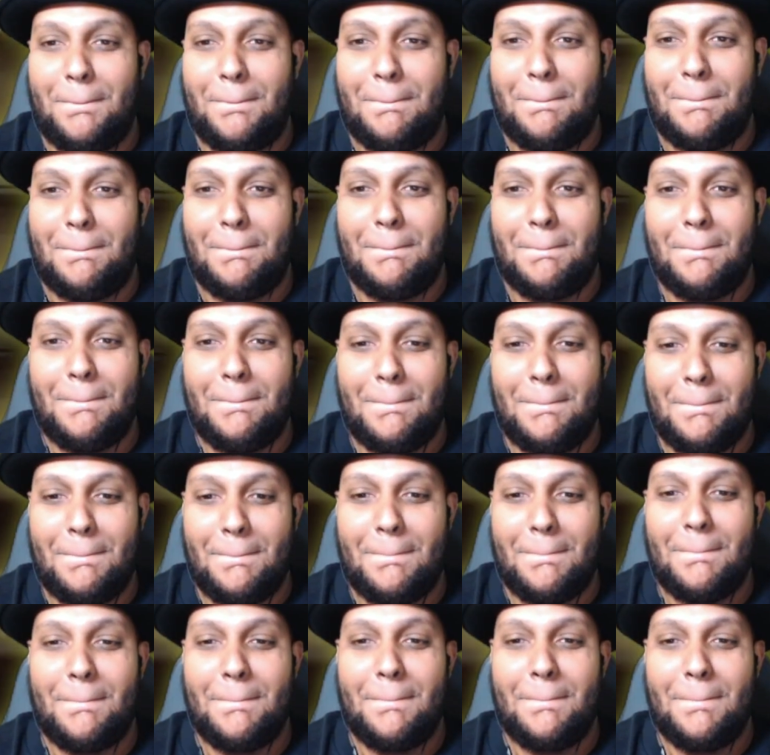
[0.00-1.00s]

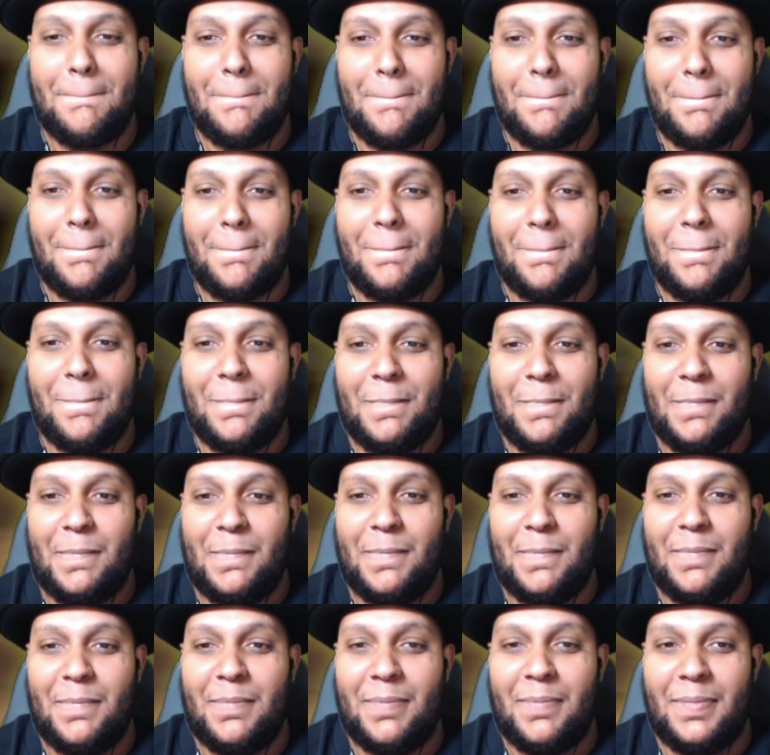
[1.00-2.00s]

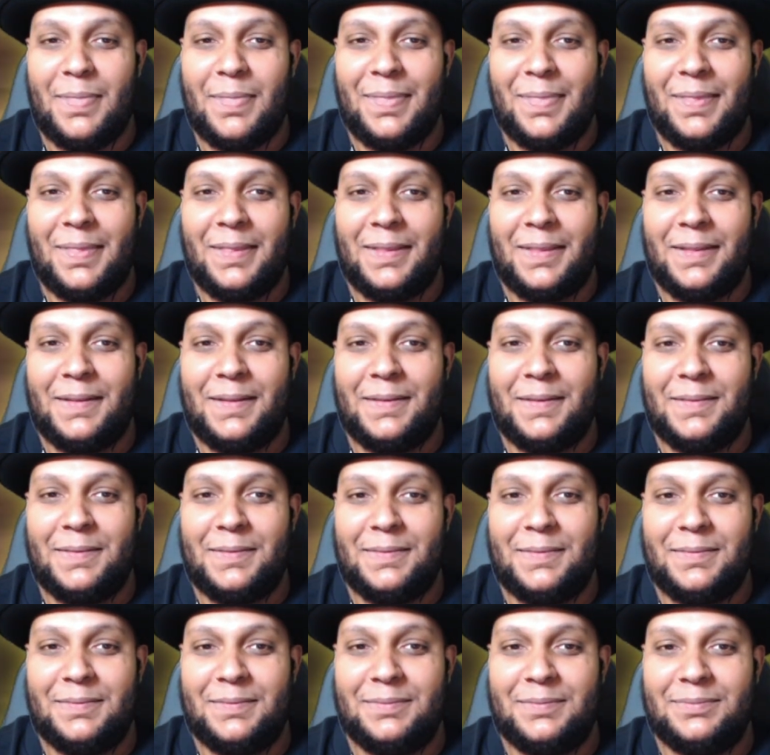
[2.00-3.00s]

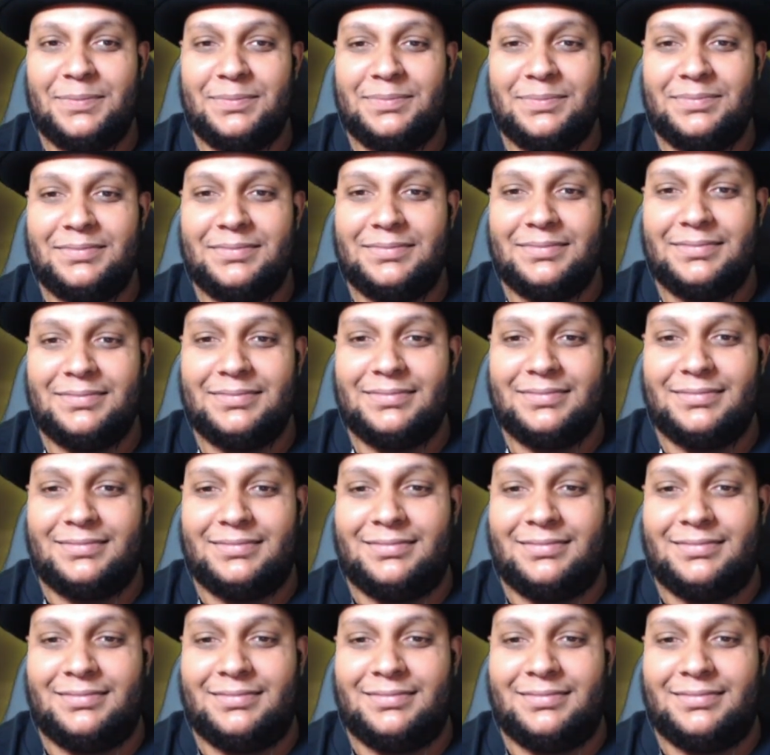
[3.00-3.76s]
No words are spoken by the person on screen.